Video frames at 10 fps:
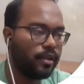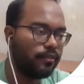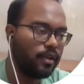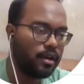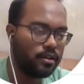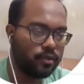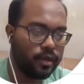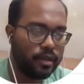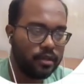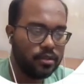we have learned
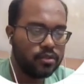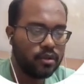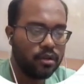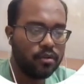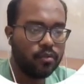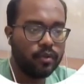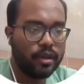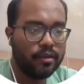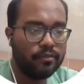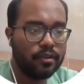today. So we
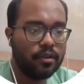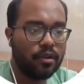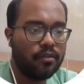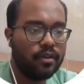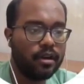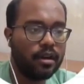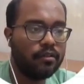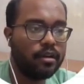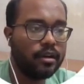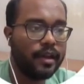have covered
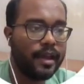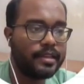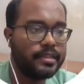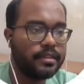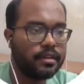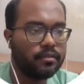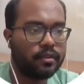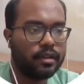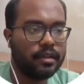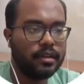our agenda
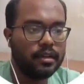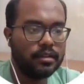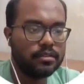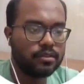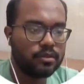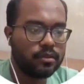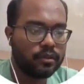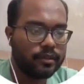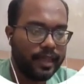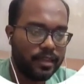today.
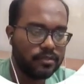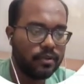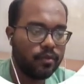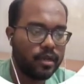So thanks for